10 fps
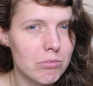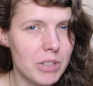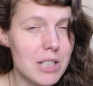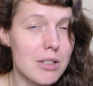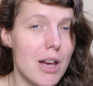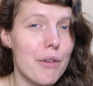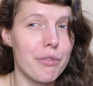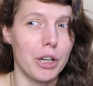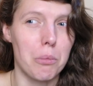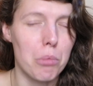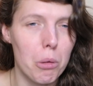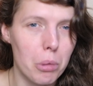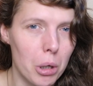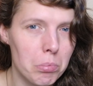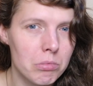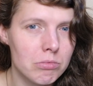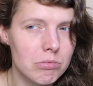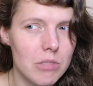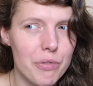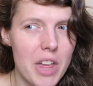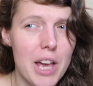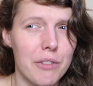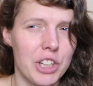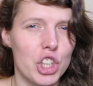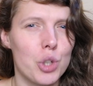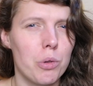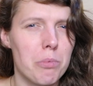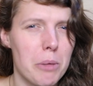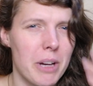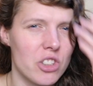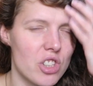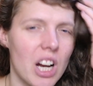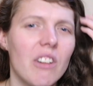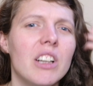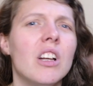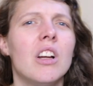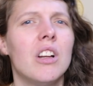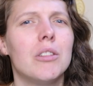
that's their fucking problem if they have an issue with me bed sharing.